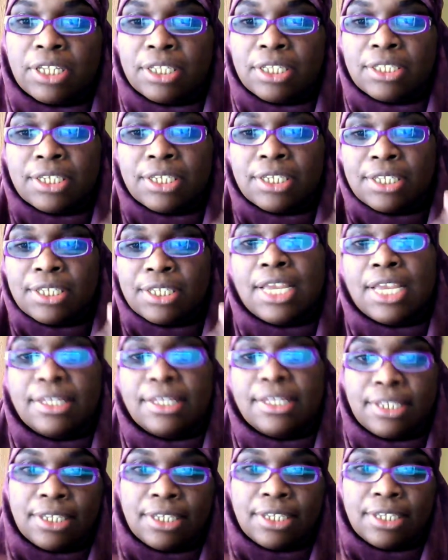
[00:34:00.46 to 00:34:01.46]
stick to
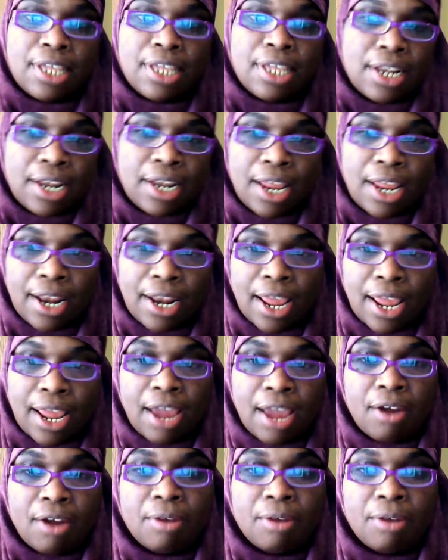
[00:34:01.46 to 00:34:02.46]
Desis and
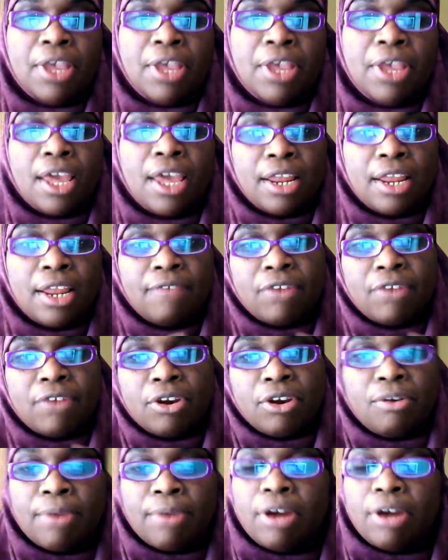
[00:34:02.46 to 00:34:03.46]
Arabs, and they
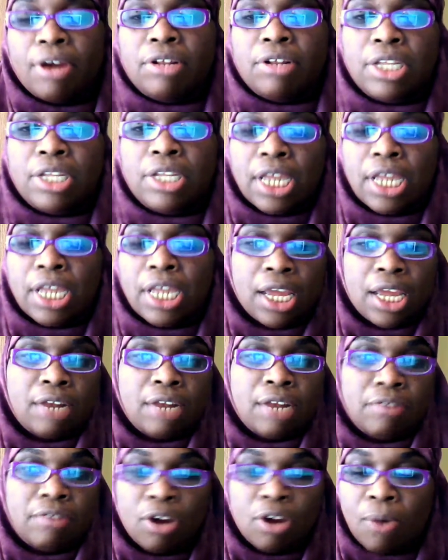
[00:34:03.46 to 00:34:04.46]
very rarely like kind
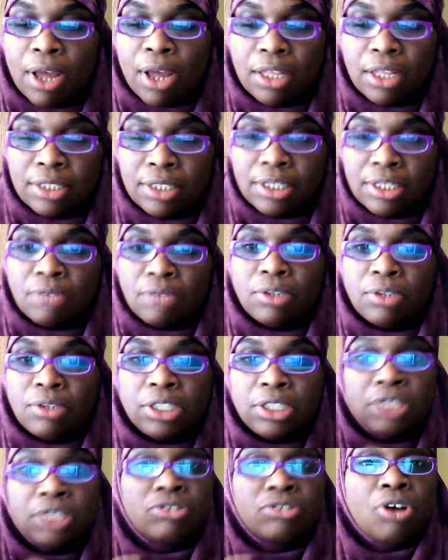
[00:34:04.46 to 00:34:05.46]
of go out and say, well,
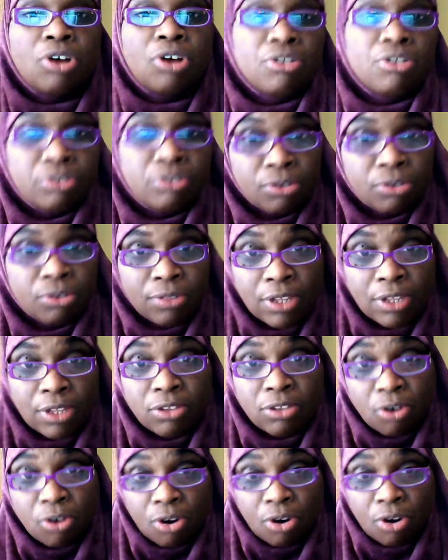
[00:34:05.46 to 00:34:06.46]
there's also
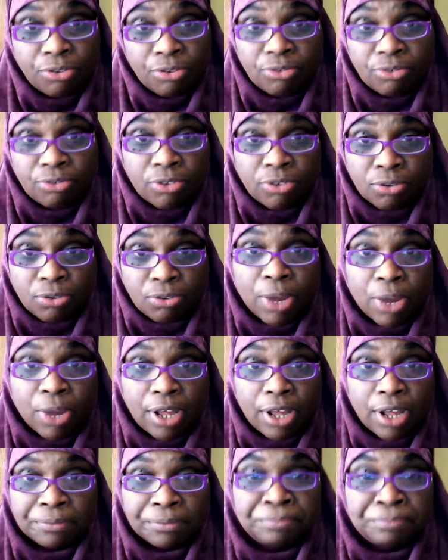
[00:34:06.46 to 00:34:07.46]
these authors as
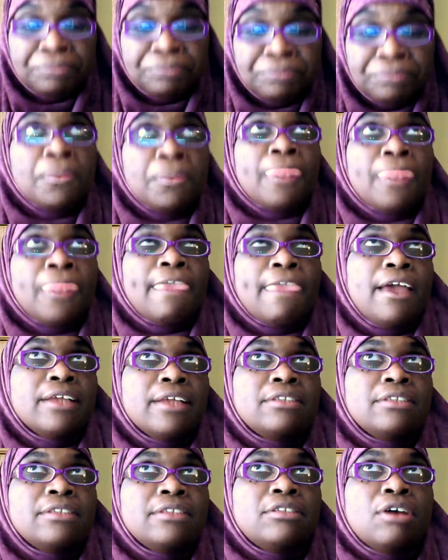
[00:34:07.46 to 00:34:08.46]
well.
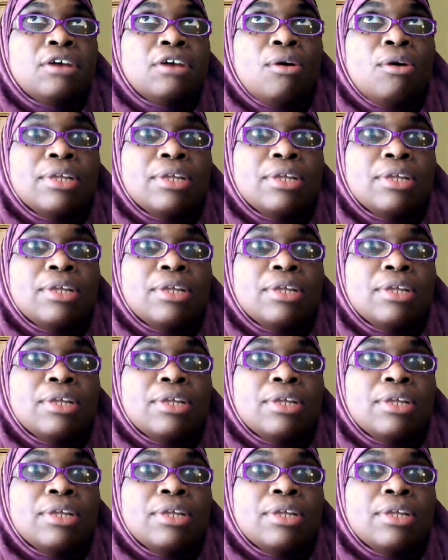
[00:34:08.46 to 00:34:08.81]
And so it's